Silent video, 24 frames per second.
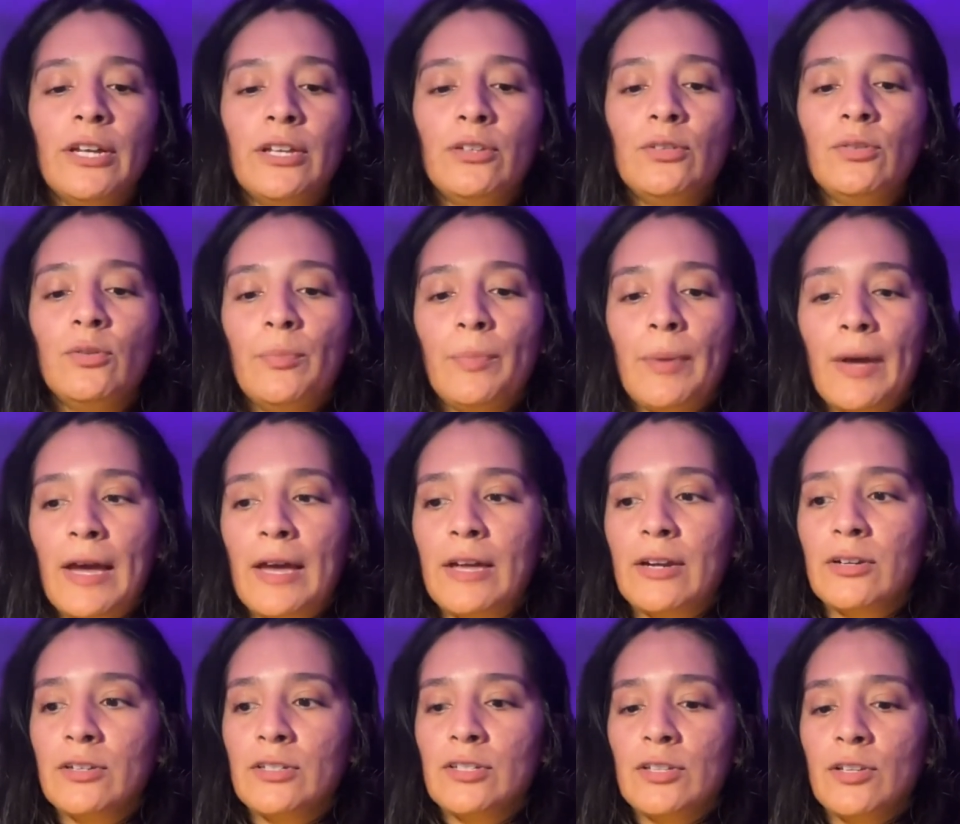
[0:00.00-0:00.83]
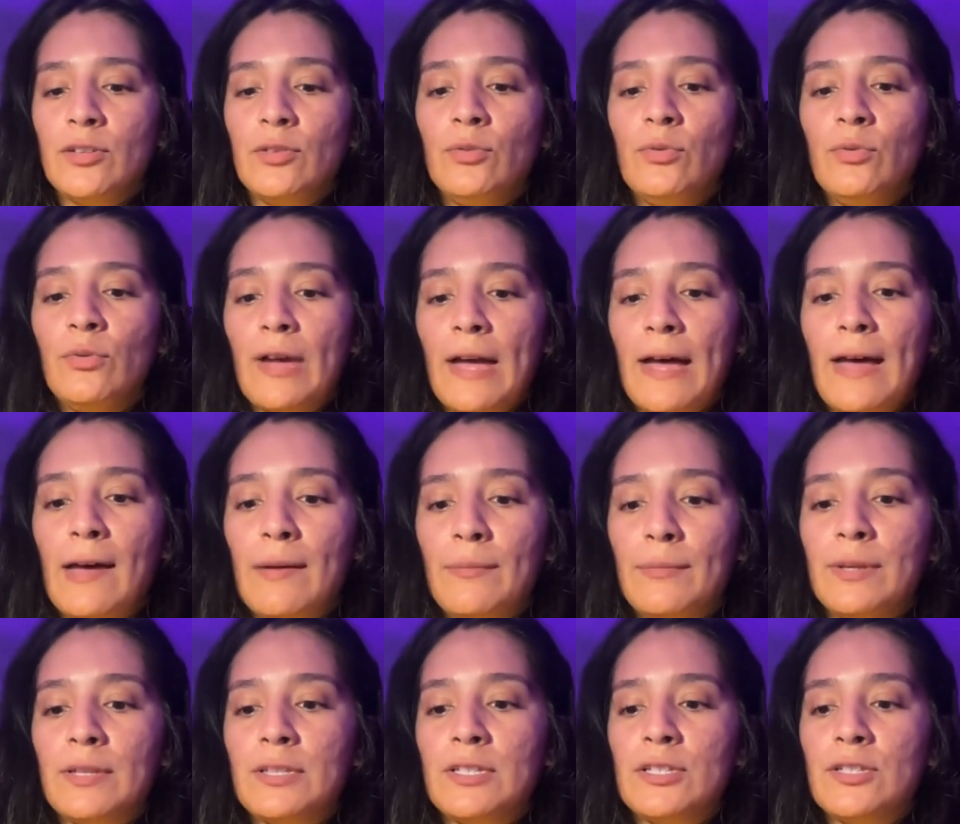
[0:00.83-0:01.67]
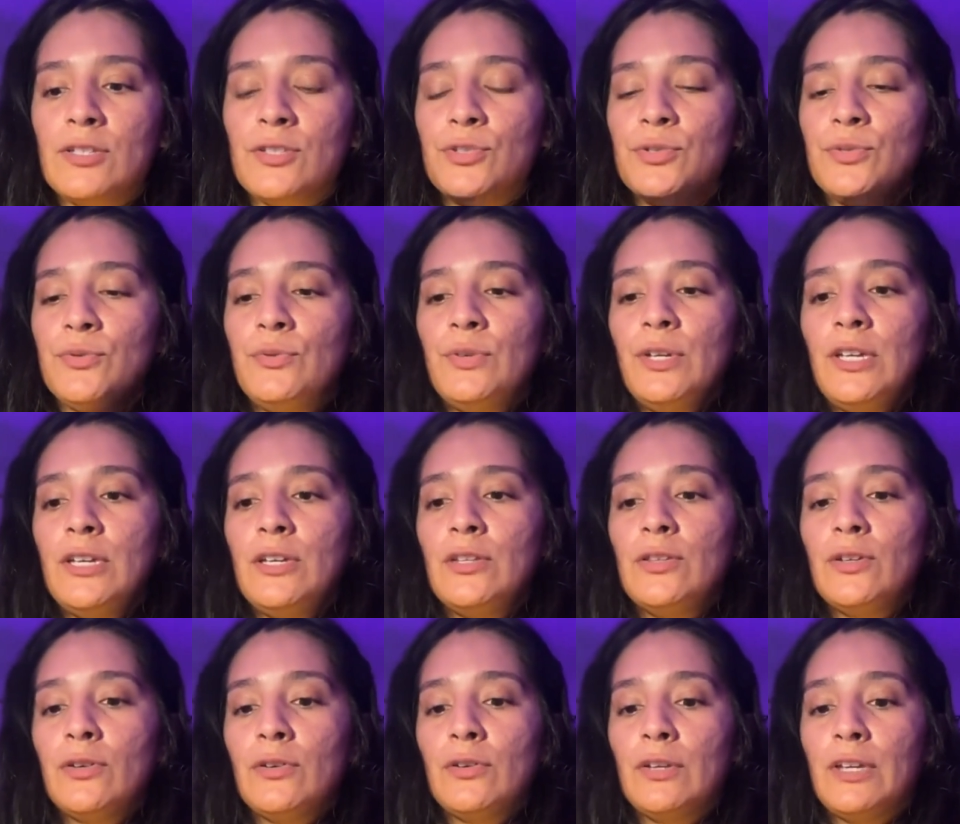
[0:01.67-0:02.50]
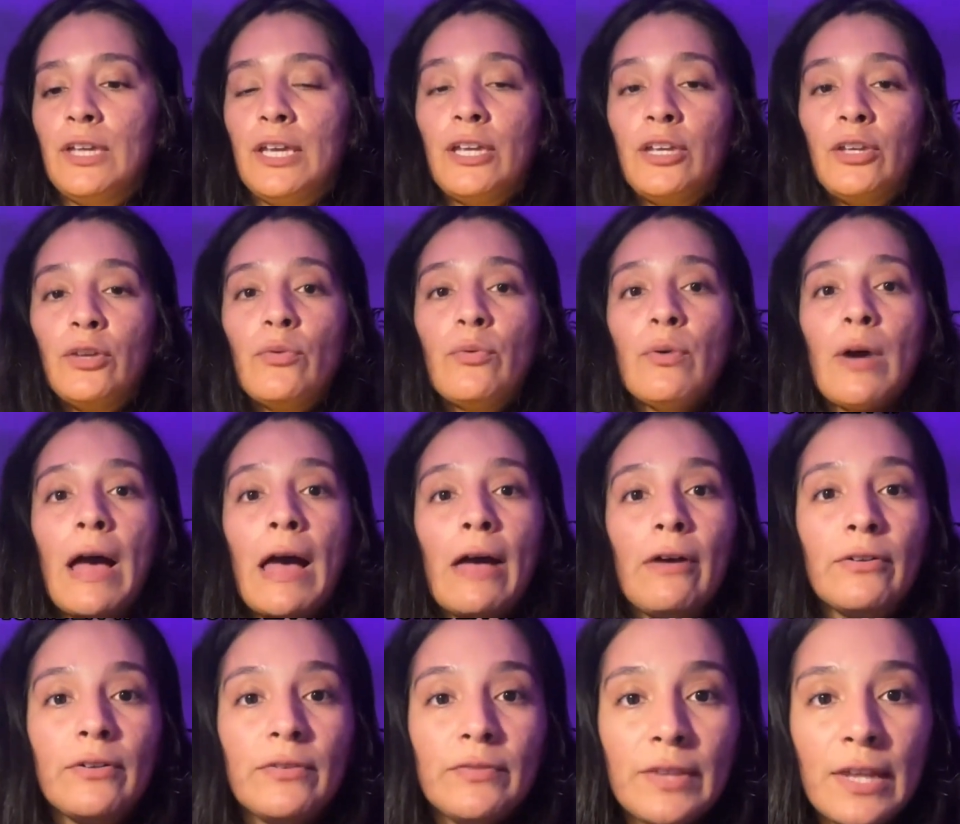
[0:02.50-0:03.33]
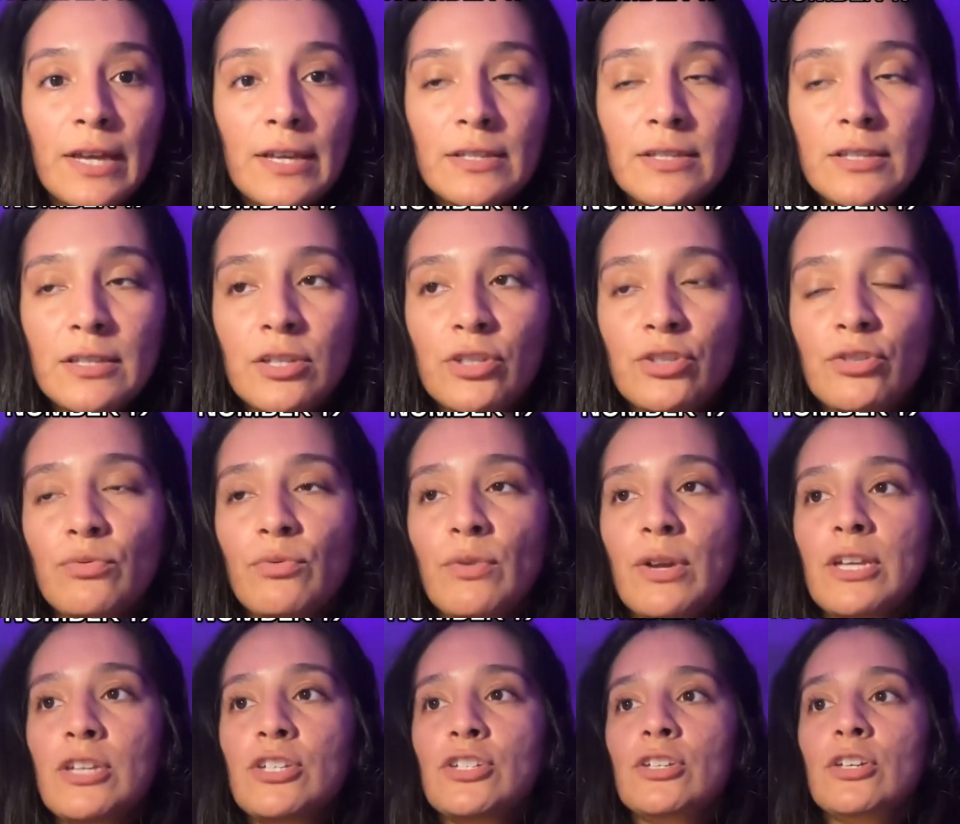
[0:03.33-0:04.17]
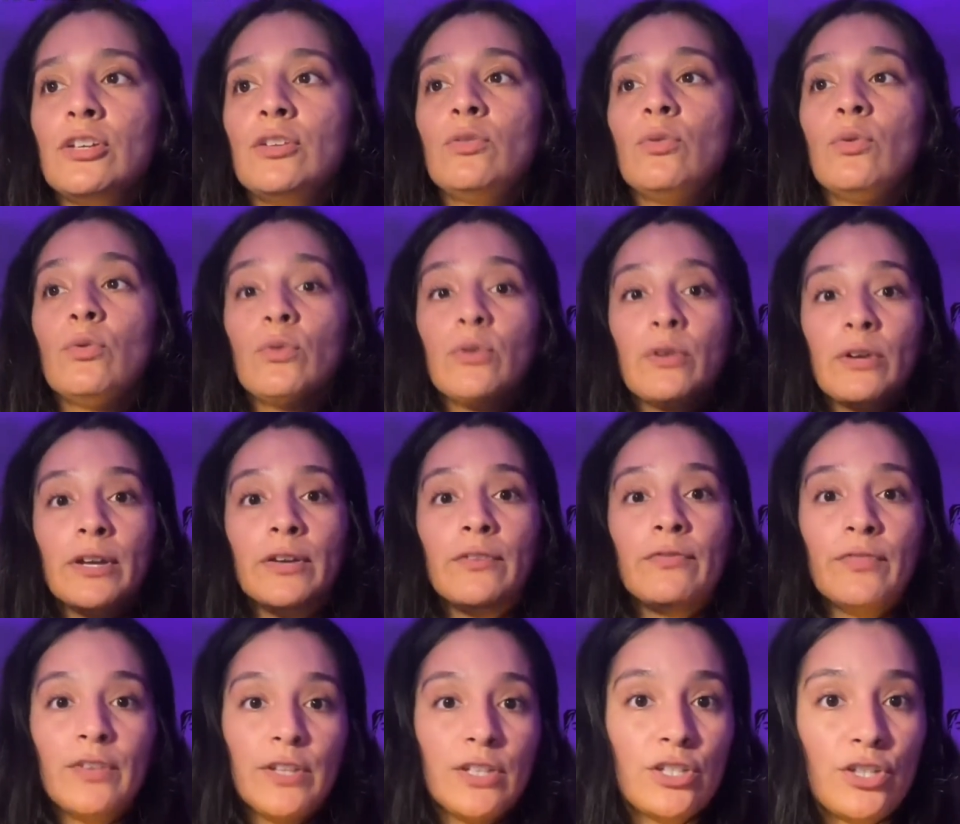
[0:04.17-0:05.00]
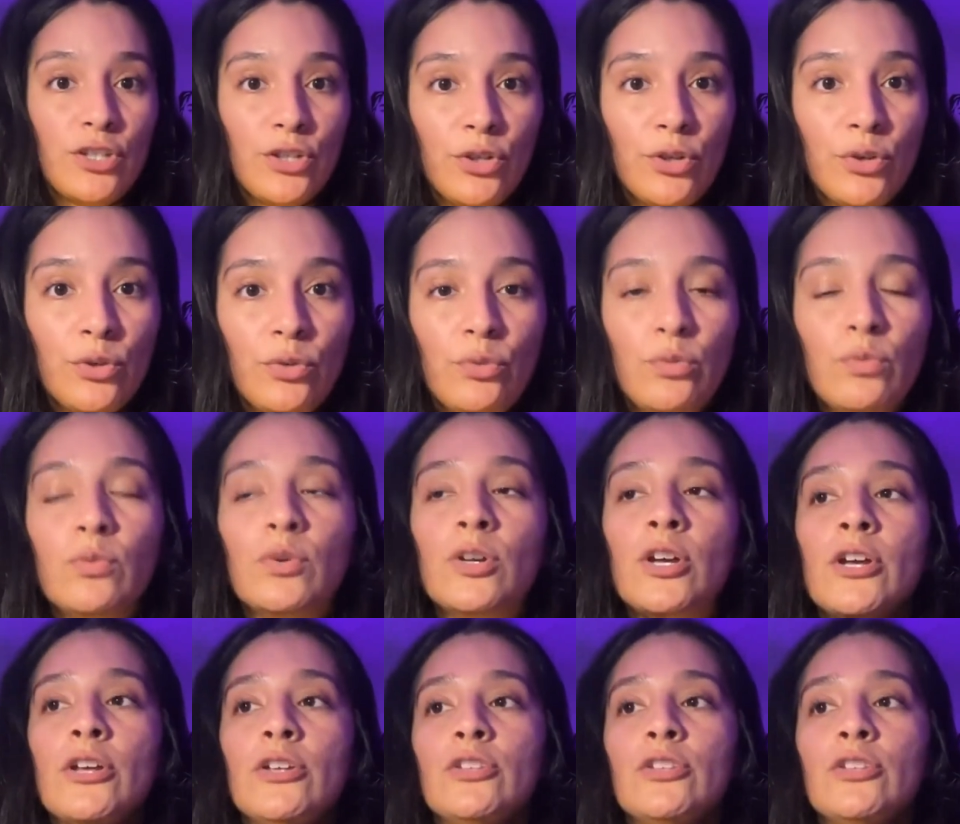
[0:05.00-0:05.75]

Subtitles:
new patterns and new habits to either get you out of that situation, or if it's you,